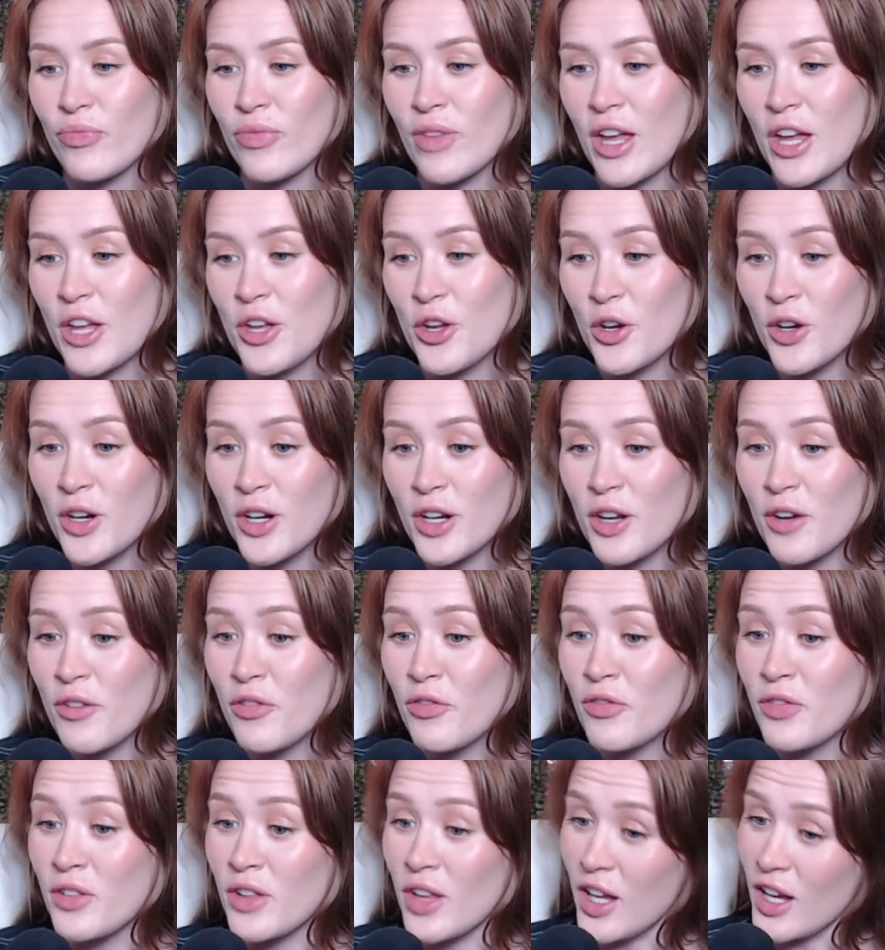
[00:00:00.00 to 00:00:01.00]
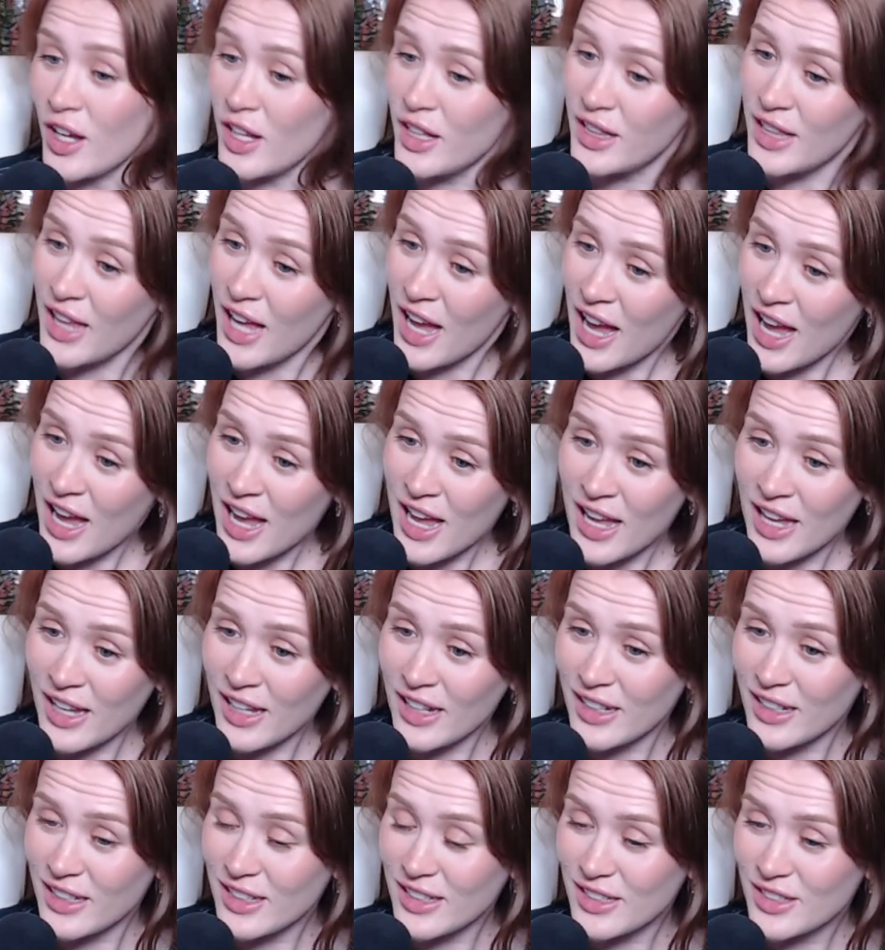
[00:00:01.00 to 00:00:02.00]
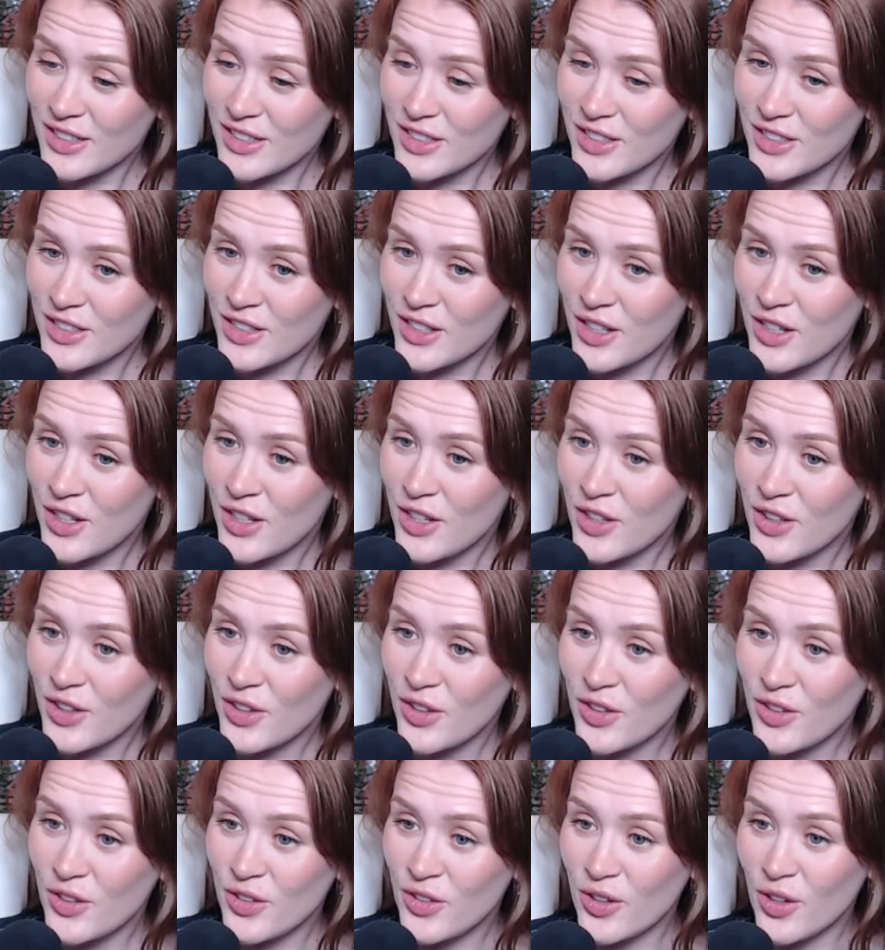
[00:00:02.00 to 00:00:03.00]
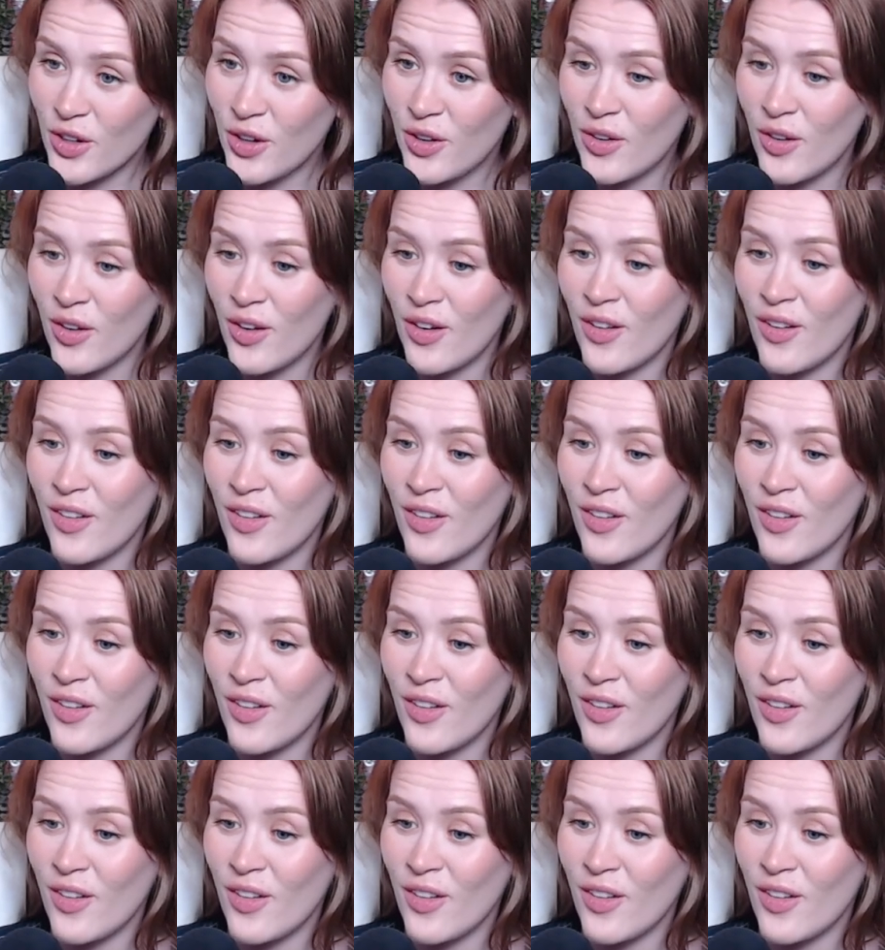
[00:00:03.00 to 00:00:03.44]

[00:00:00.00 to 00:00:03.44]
And you're gonna flood that? Yo.